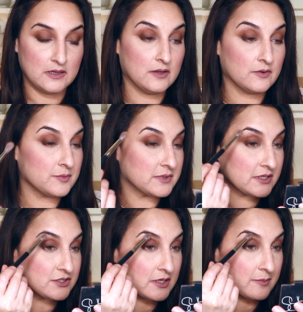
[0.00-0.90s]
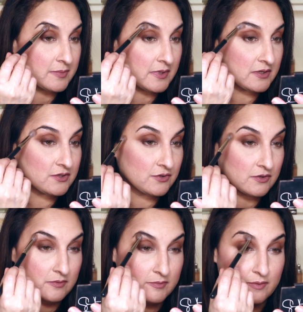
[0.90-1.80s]
I'm going to put that champagne tone
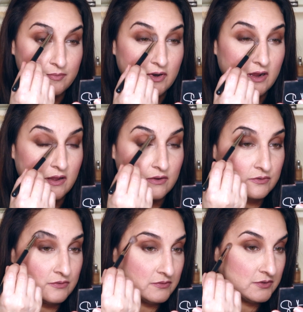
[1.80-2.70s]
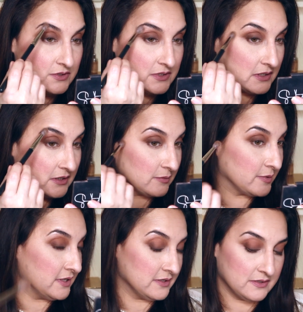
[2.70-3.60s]
on my brow, just a little
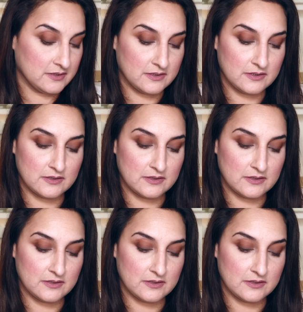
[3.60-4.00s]
bit.